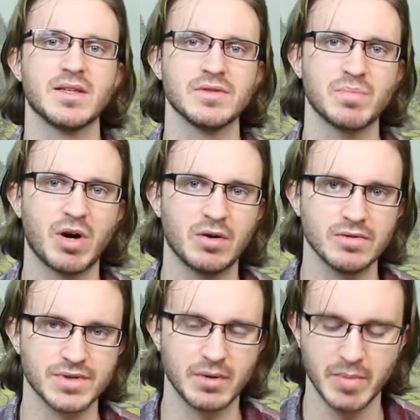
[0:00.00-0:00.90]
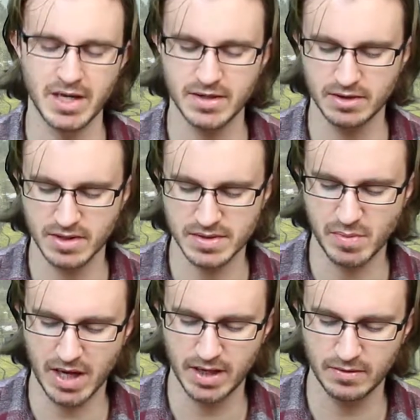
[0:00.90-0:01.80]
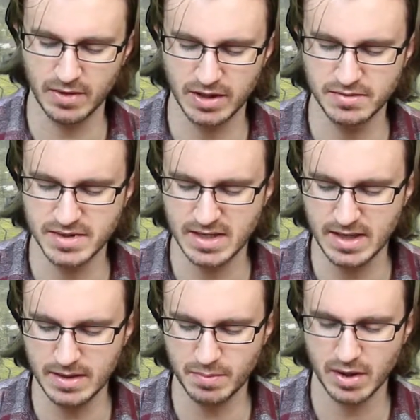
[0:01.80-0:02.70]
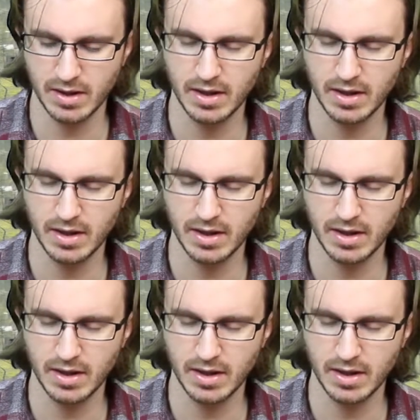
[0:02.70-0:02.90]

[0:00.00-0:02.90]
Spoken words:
those pearls are made to expand when you steep.